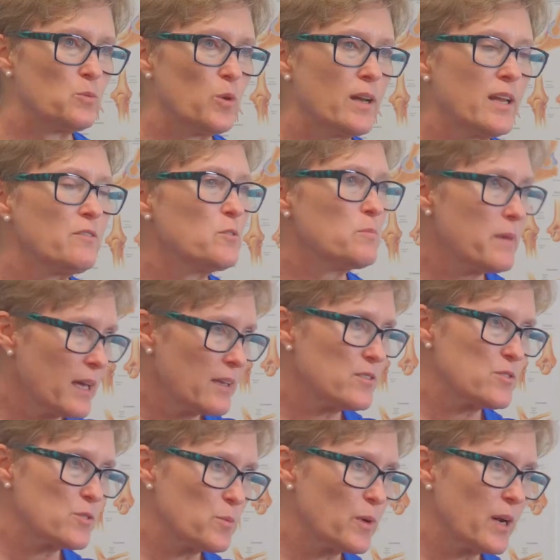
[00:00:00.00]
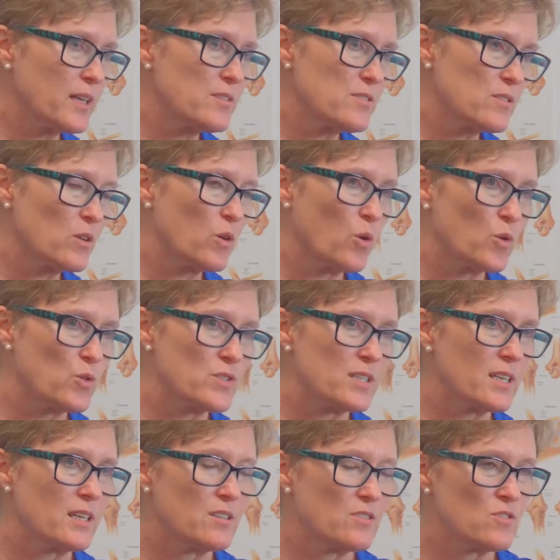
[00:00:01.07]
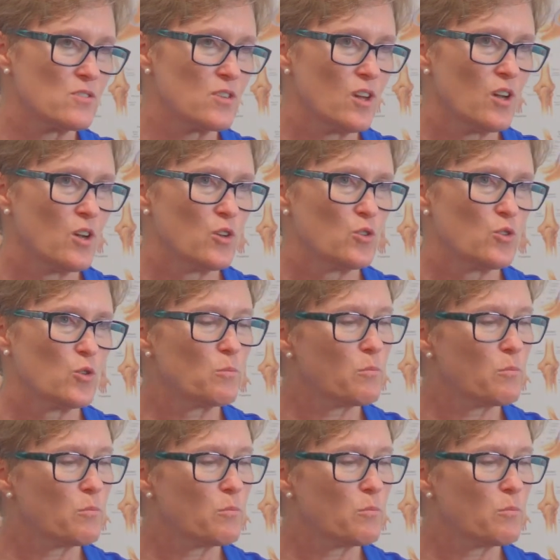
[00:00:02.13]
whatever makes or breaks the course is your